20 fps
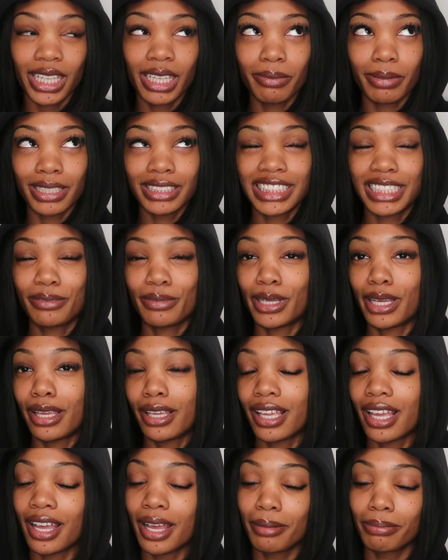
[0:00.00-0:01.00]
By the time I
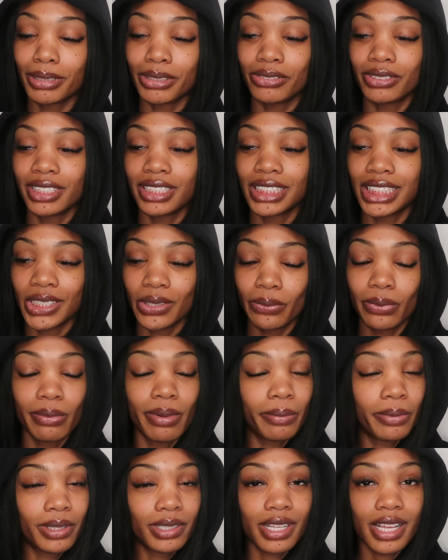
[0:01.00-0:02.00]
upload this, it'll be my
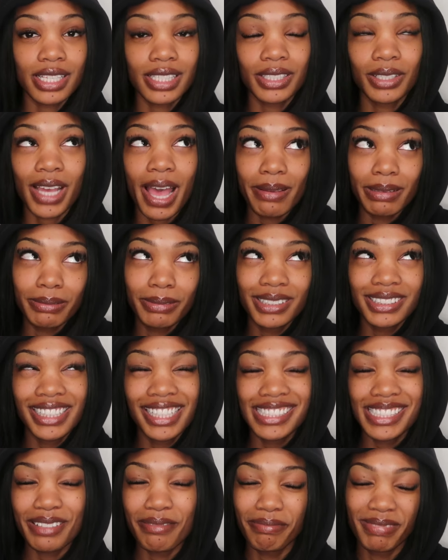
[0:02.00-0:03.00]
birthday. So happy birthday
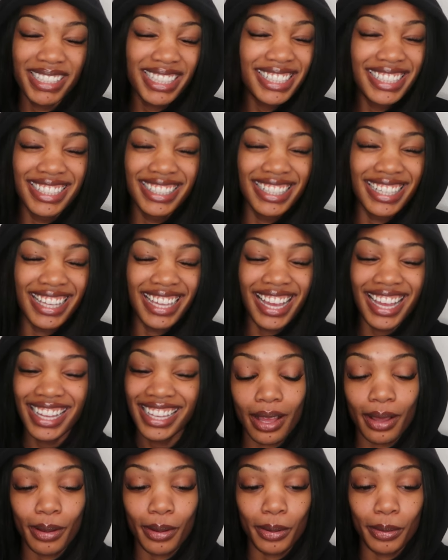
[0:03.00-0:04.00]
to me.
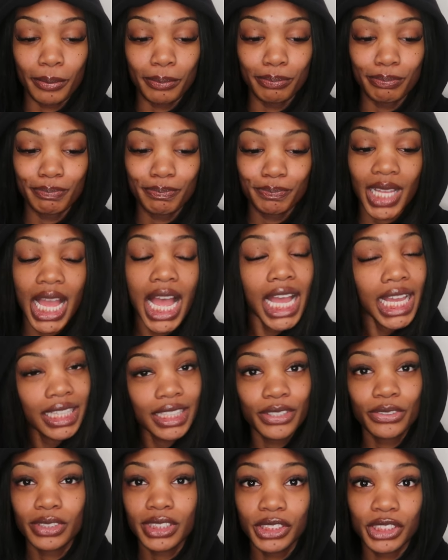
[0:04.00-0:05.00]
Um, I
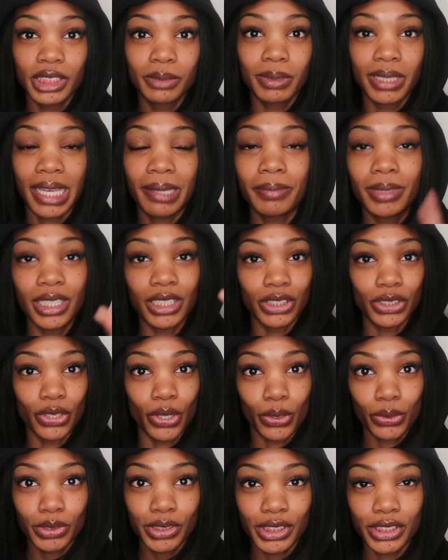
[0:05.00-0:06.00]
literally just became an
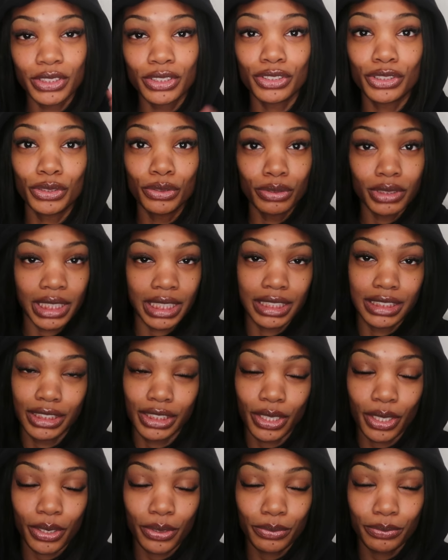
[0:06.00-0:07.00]
adult two seconds
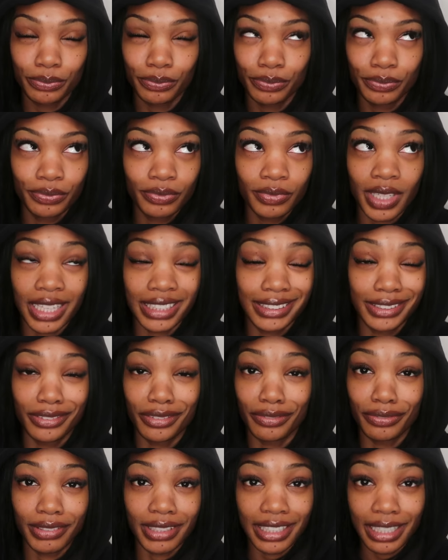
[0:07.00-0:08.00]
ago. I still
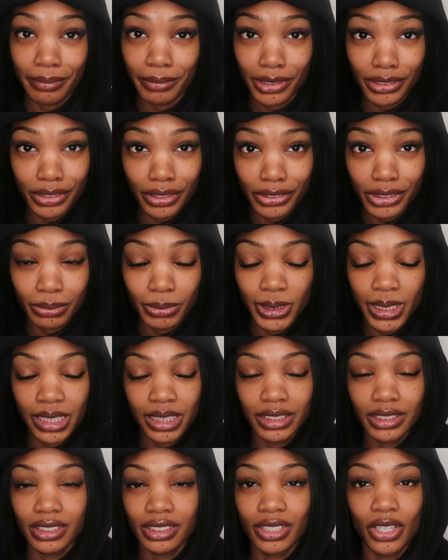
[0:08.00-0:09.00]
don't feel like I'm an adult to be
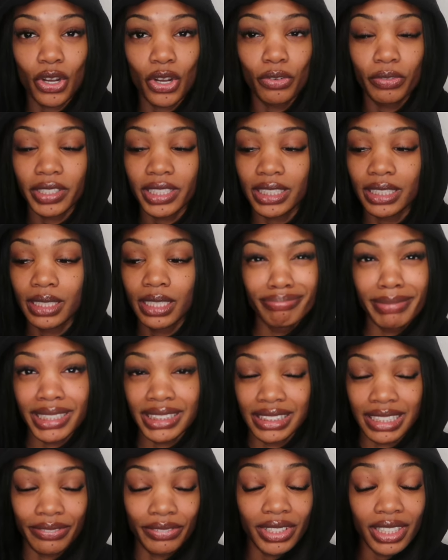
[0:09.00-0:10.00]
honest. COVID
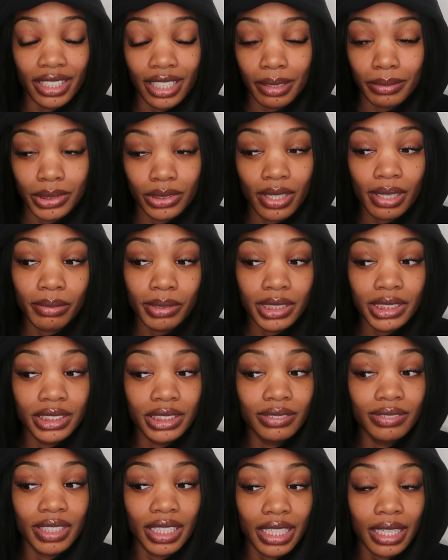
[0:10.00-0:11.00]
messed everything up, so I really
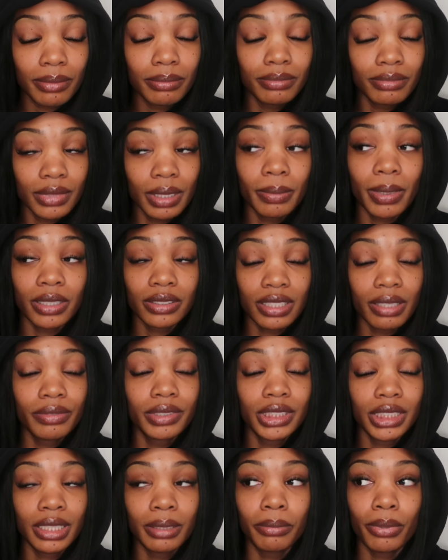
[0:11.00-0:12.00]
feel like I'm about
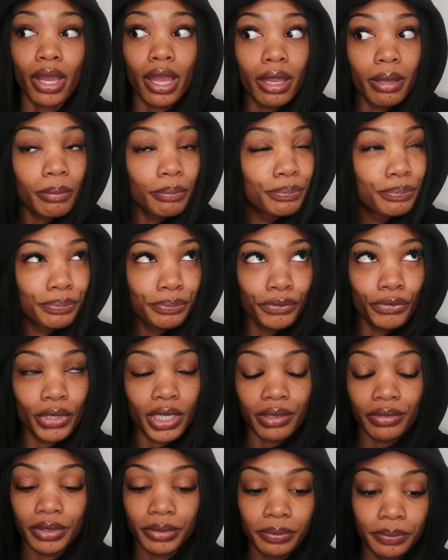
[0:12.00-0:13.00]
17, but
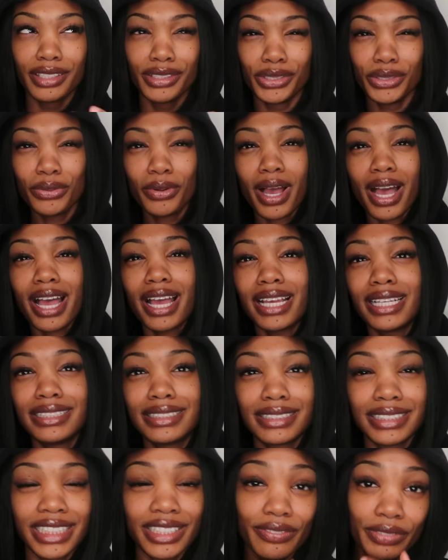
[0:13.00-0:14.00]
whatever. You
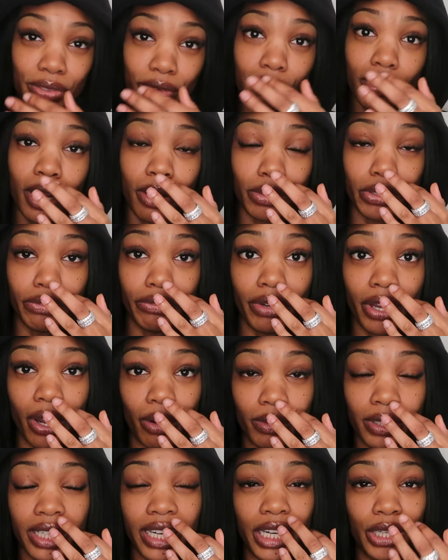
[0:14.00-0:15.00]
guys, if you know, you
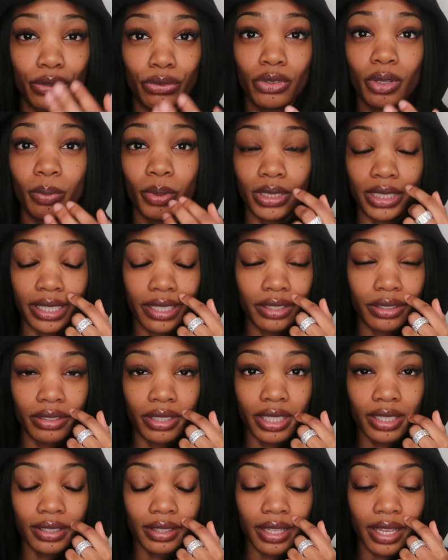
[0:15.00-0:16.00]
know that I grew up on the
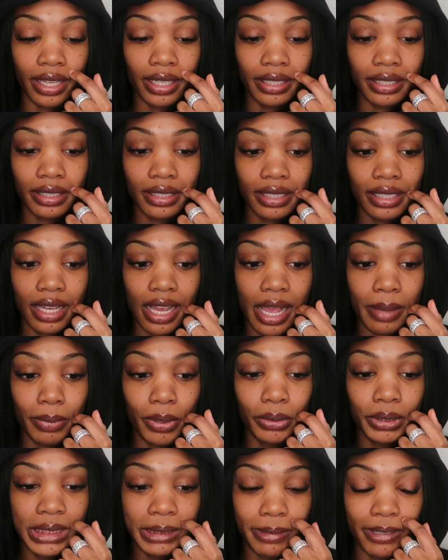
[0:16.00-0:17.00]
internet. Like I
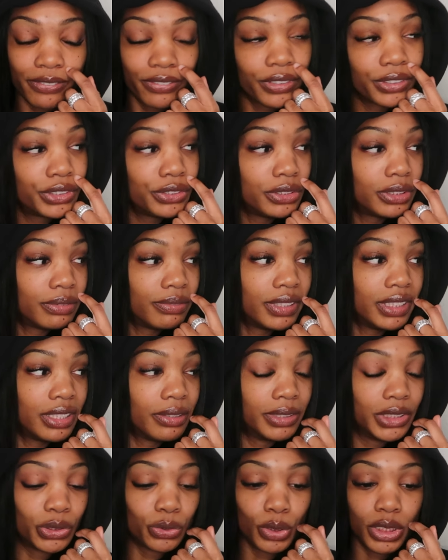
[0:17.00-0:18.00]
posted my first YouTube
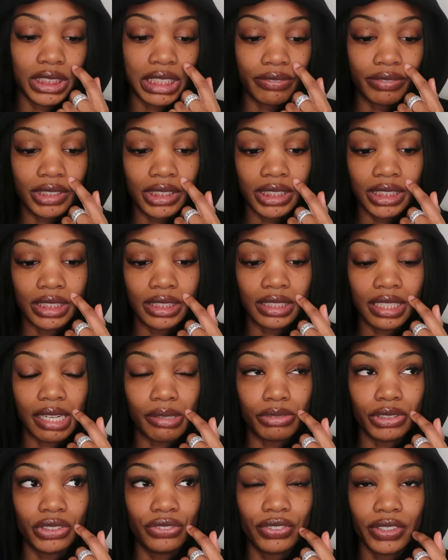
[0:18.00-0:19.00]
video in 2017. I
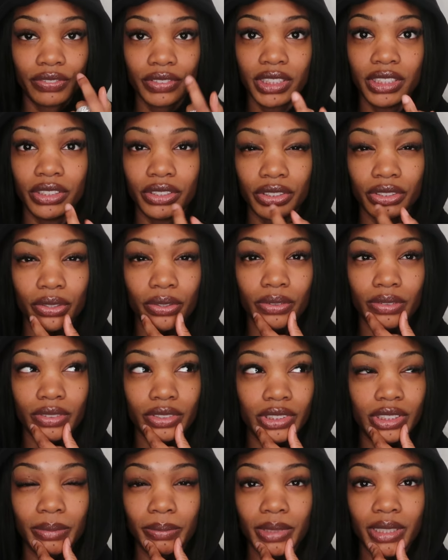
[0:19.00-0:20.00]
was 15 years old
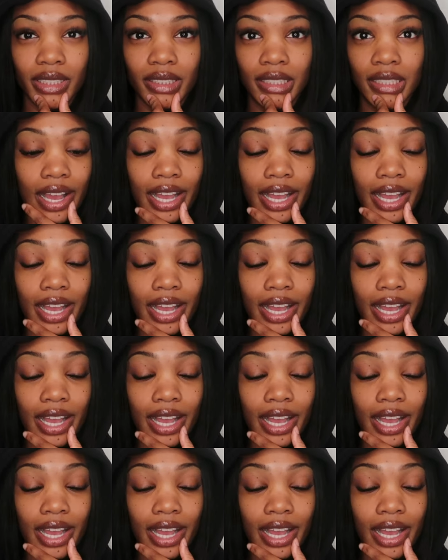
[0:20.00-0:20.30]
or something.